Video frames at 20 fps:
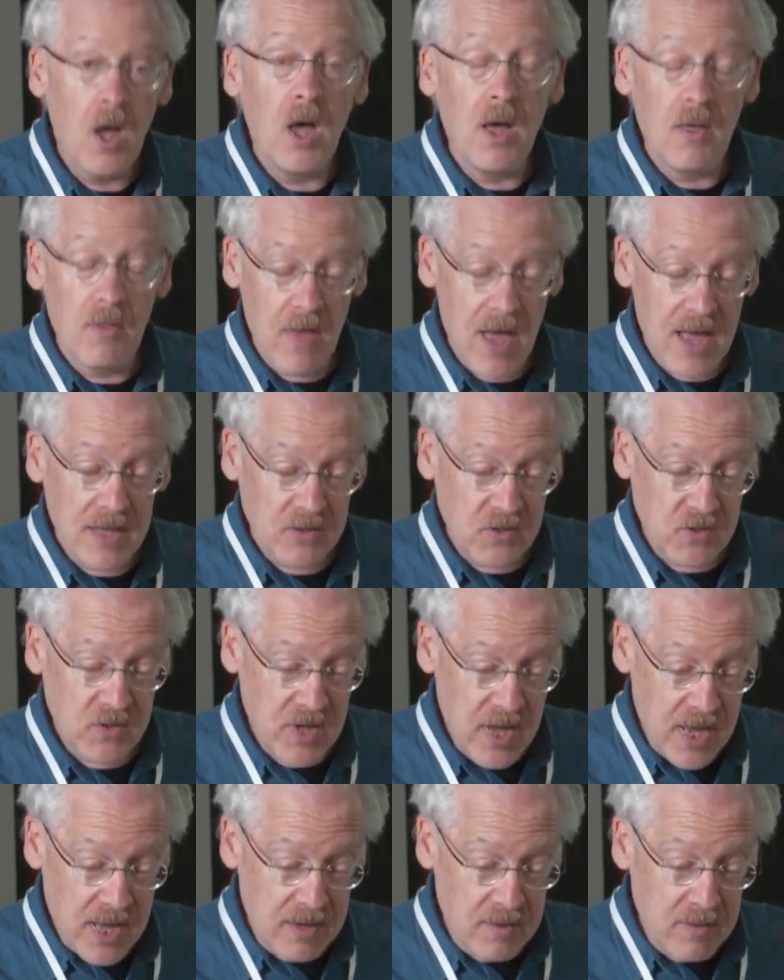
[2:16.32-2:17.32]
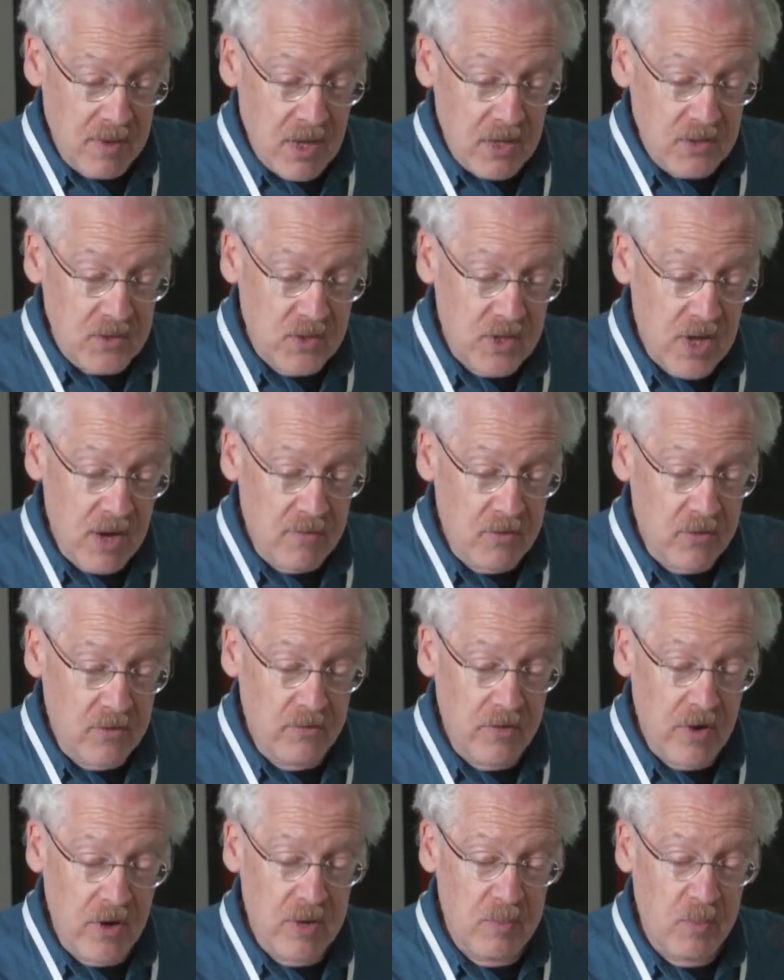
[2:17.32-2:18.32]
That said, several
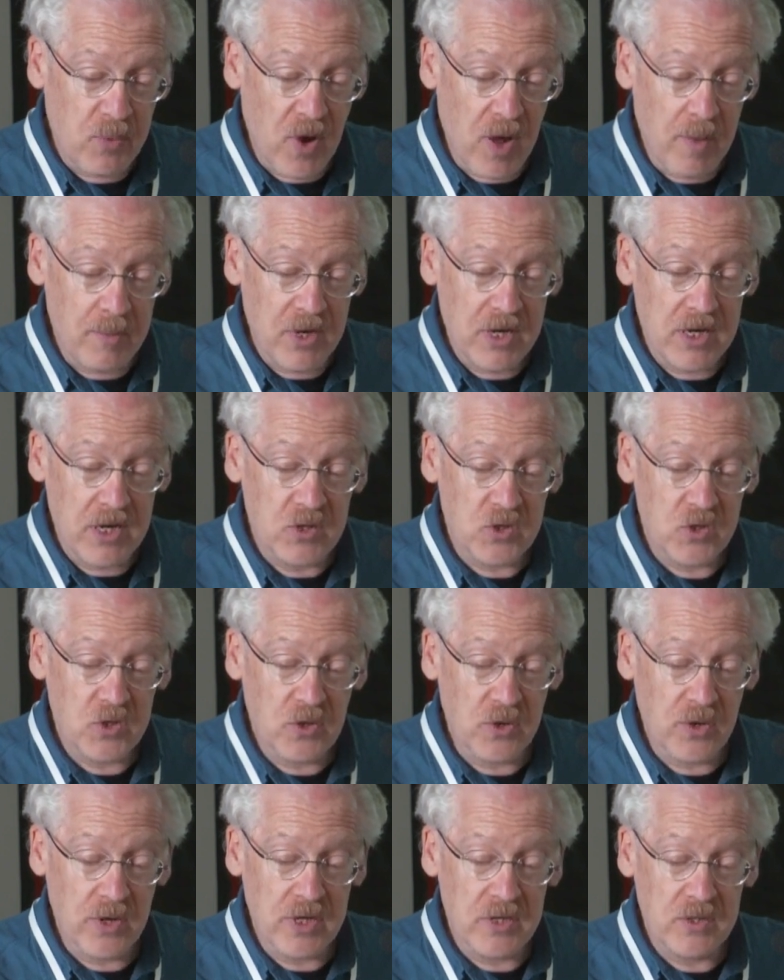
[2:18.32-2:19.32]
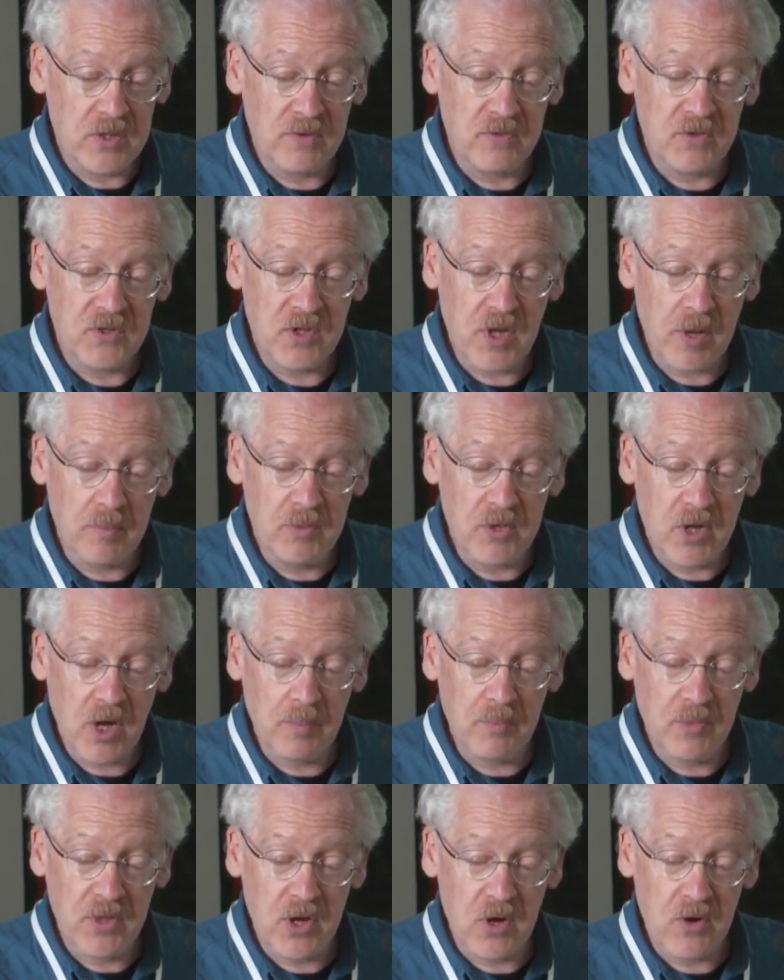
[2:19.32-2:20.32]
very prominent historians have summed
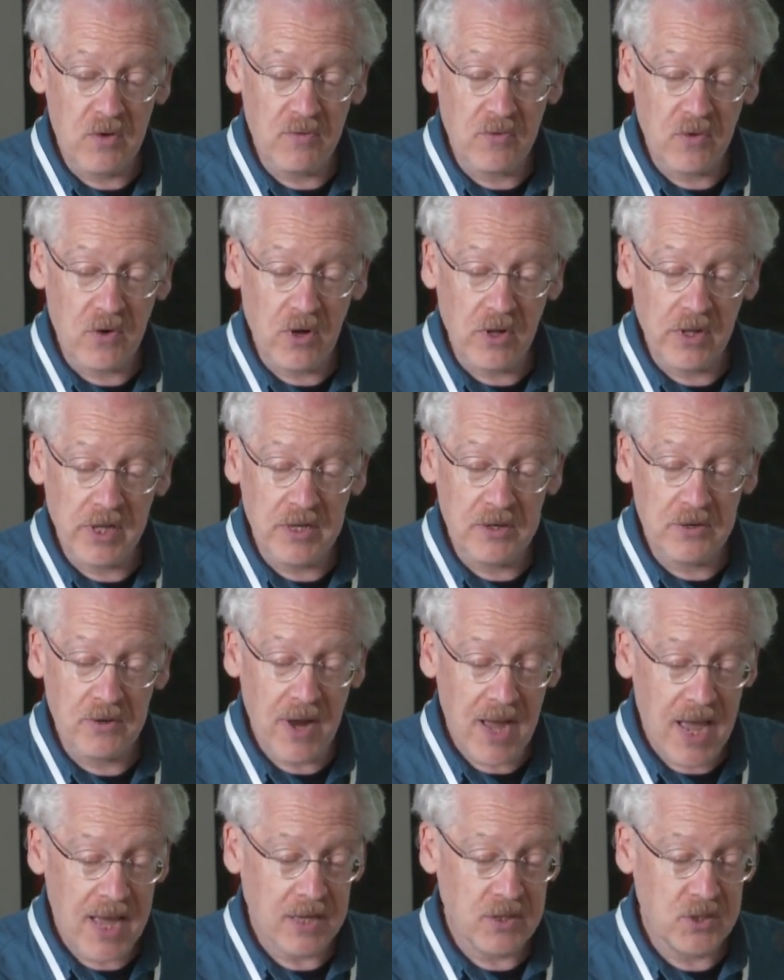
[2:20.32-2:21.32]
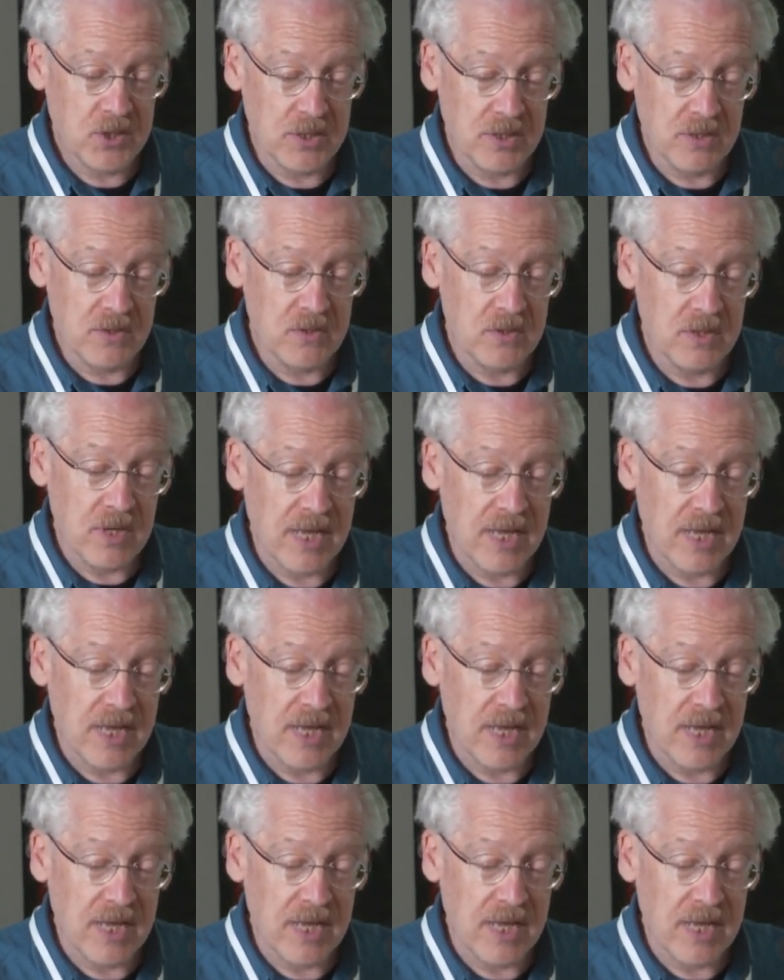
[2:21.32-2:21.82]
up the overall interactions,